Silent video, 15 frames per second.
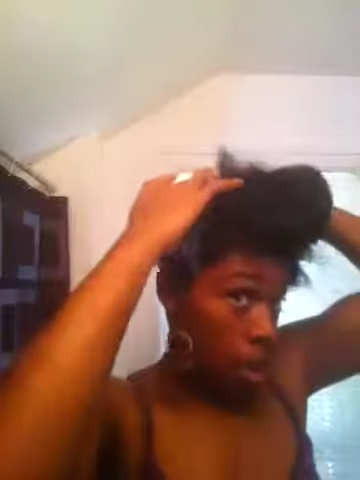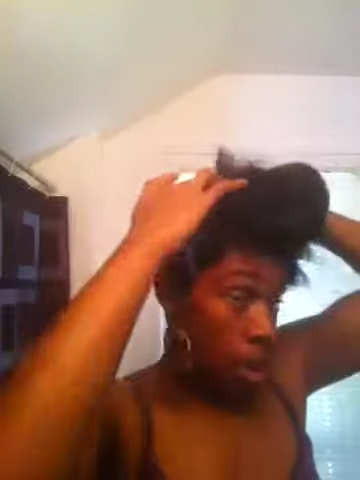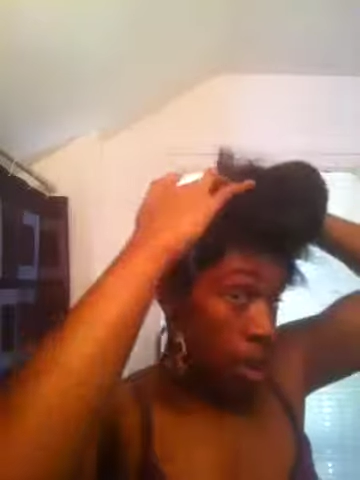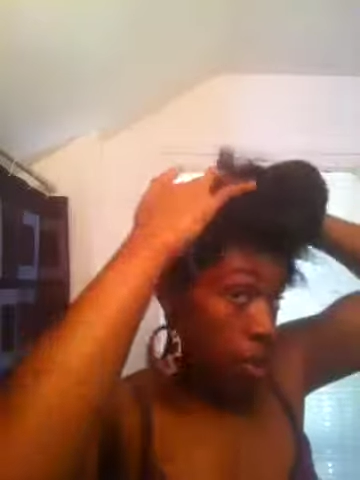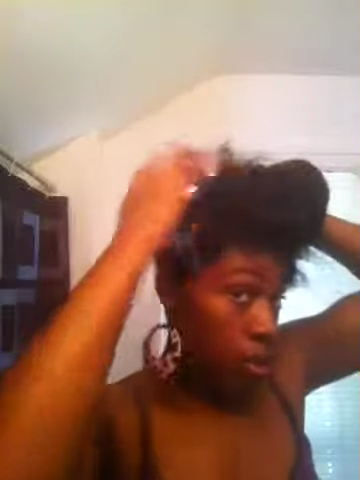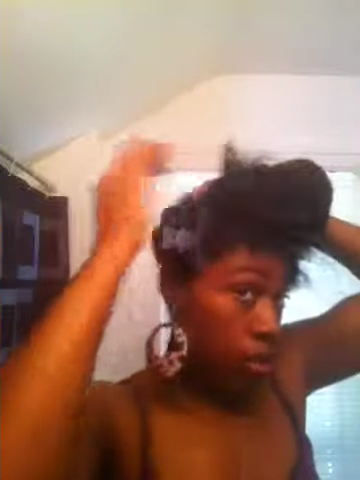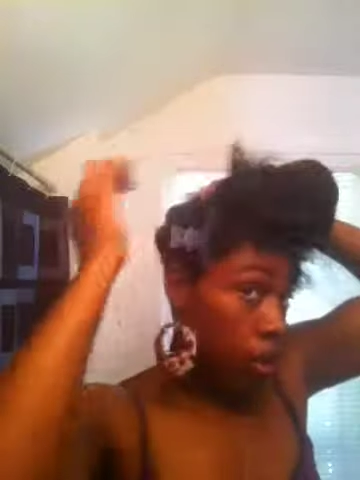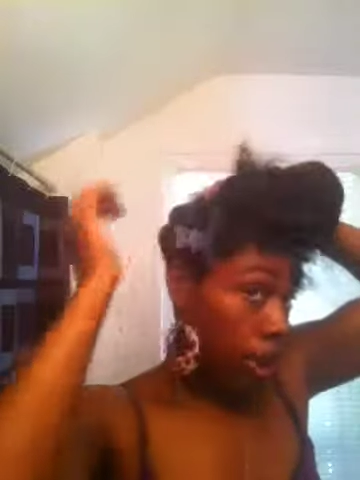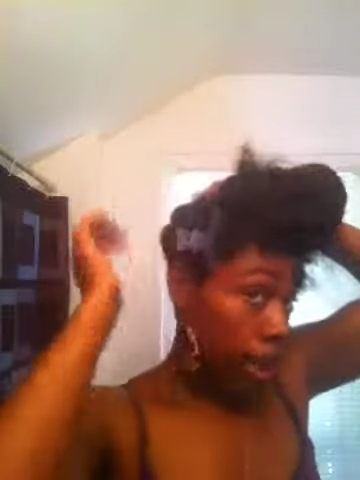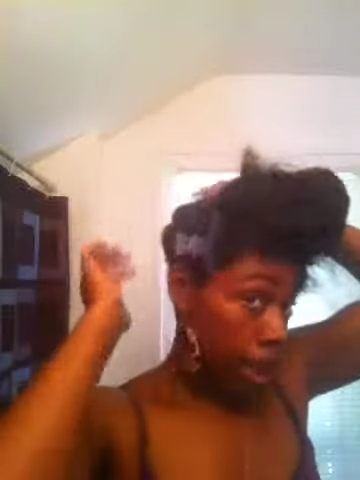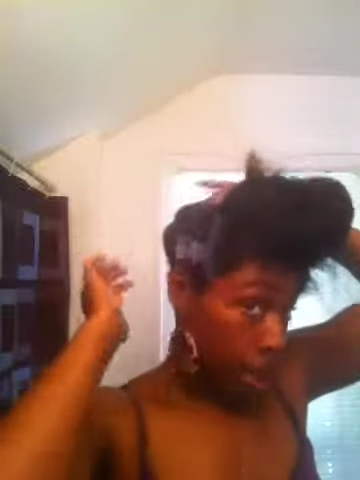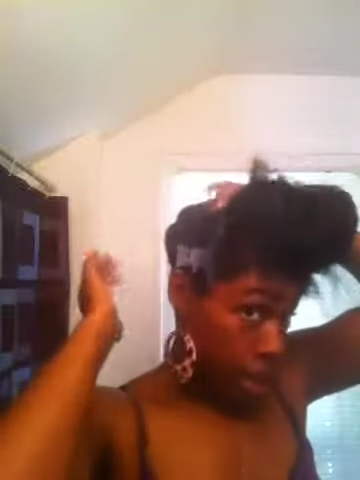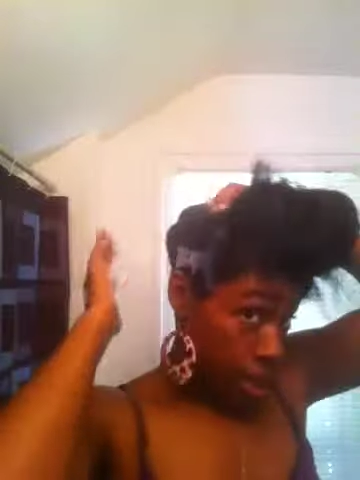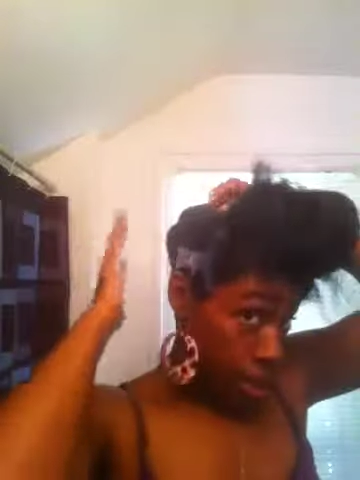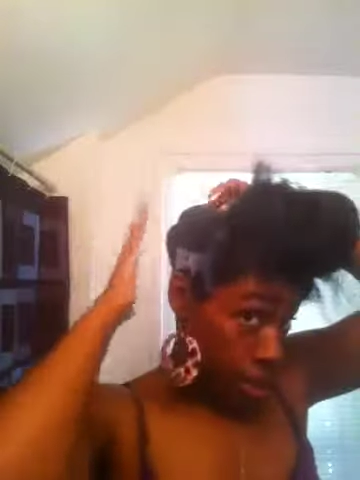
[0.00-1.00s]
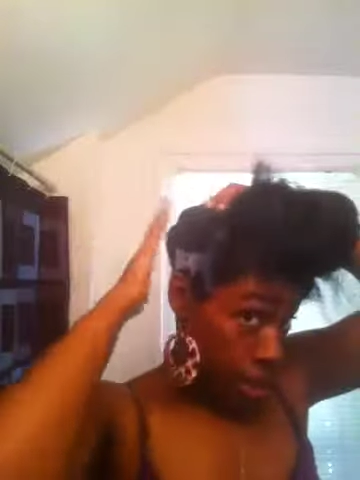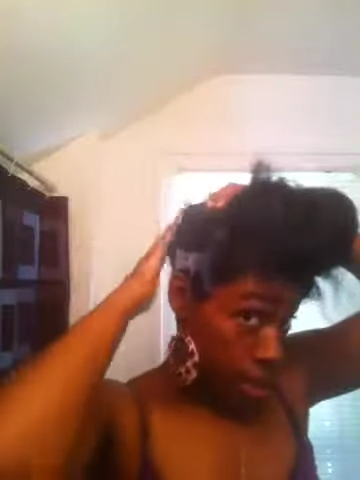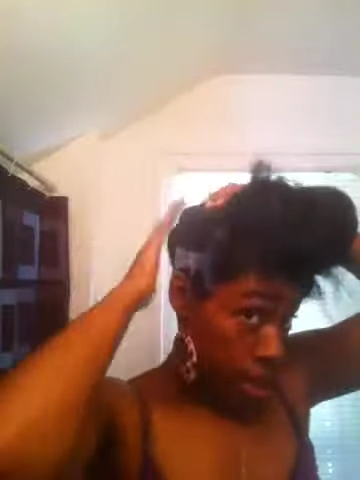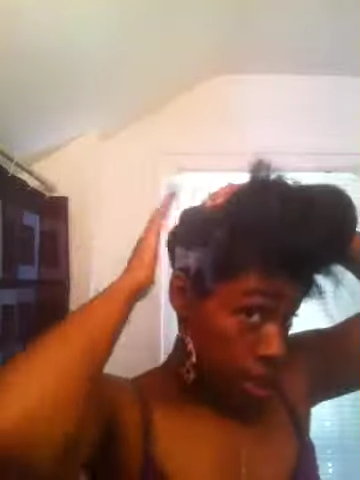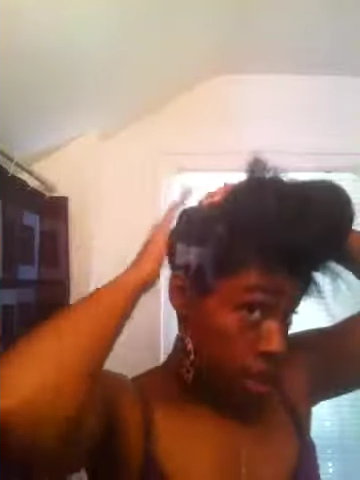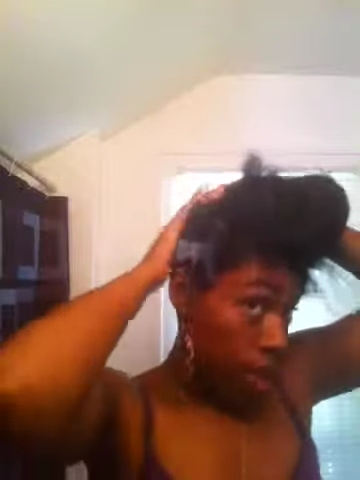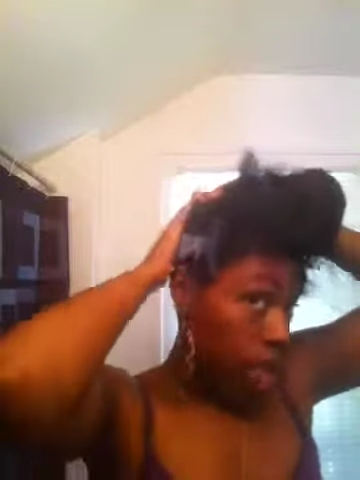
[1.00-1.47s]
It normally kind of
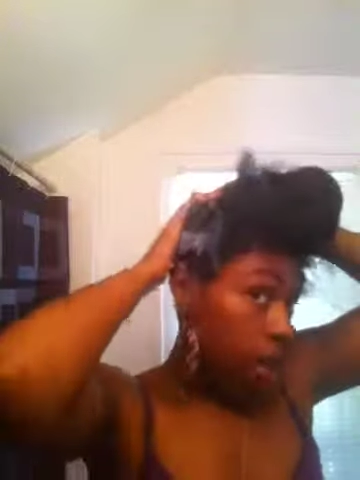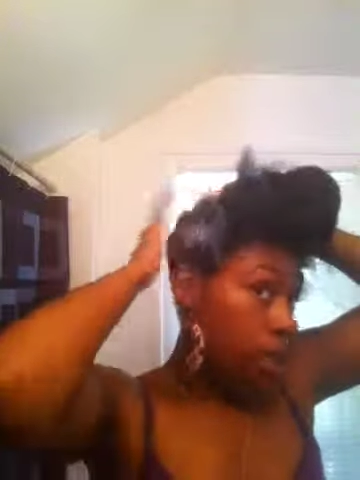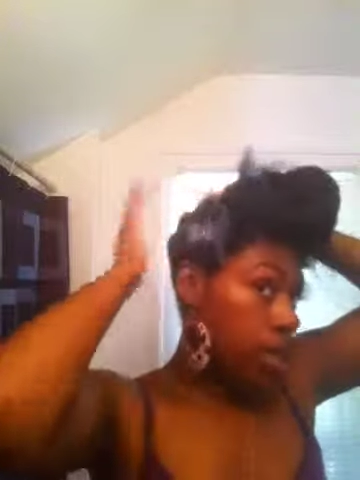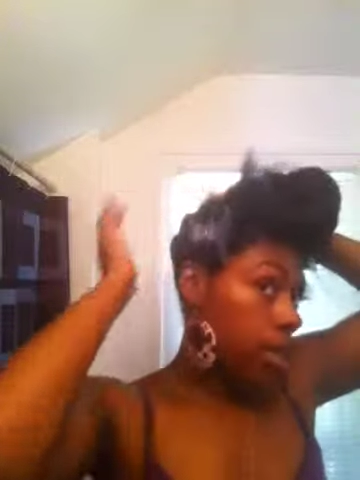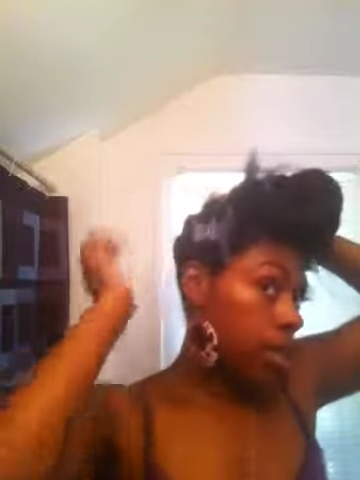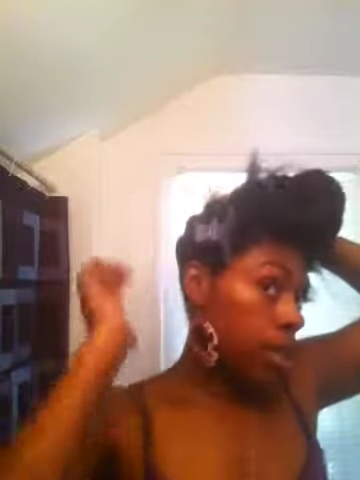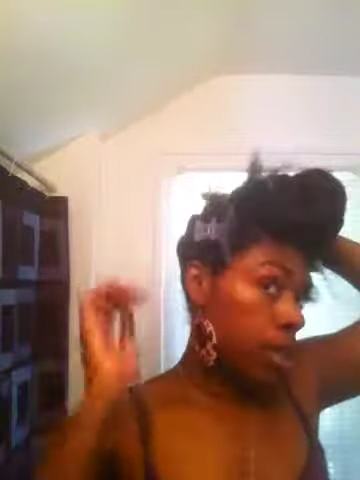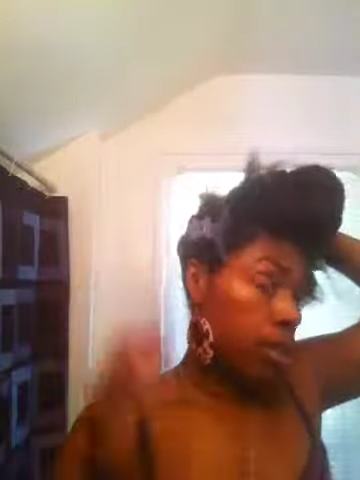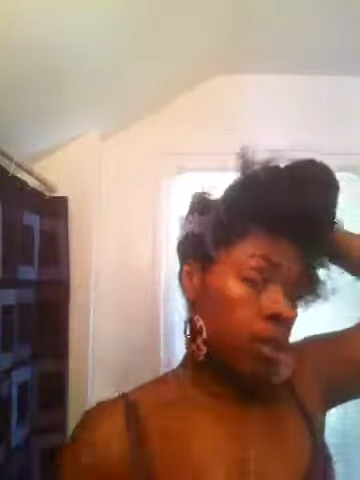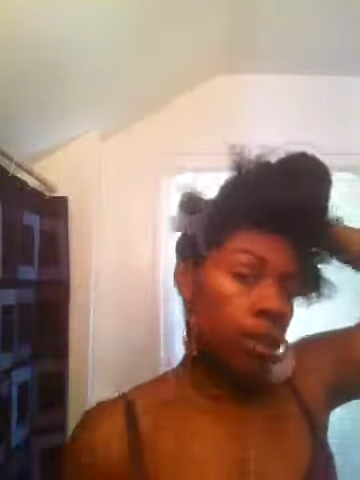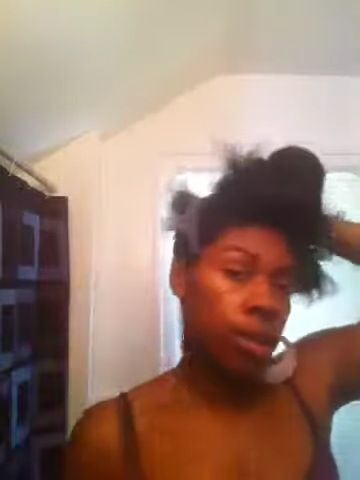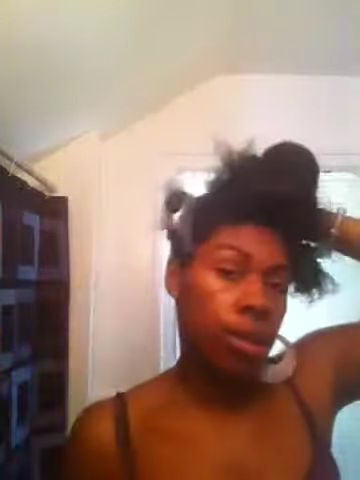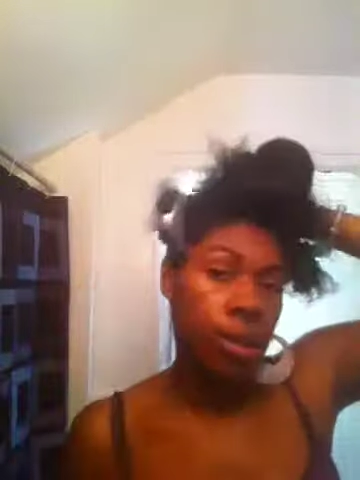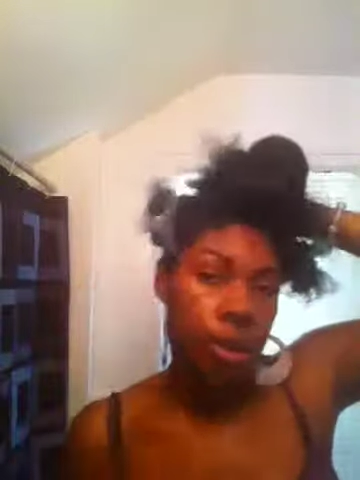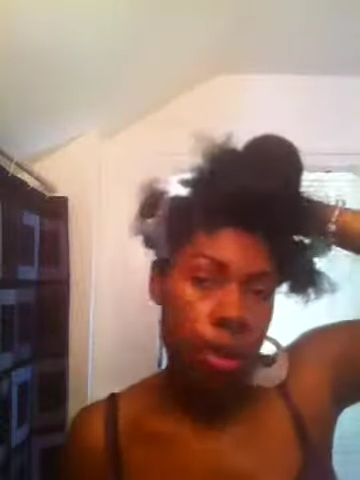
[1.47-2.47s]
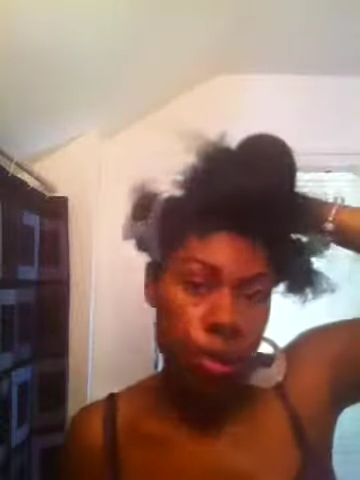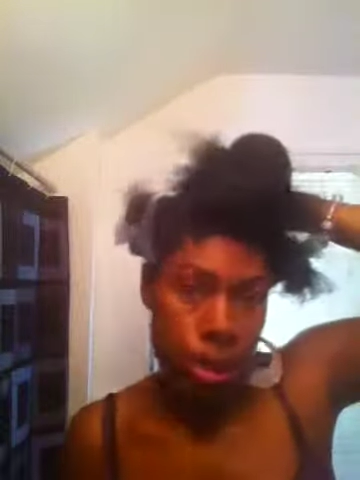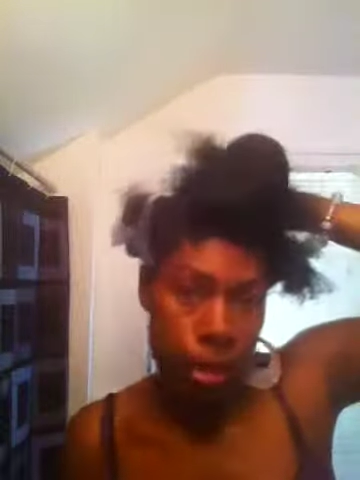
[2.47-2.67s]
is secure. You know,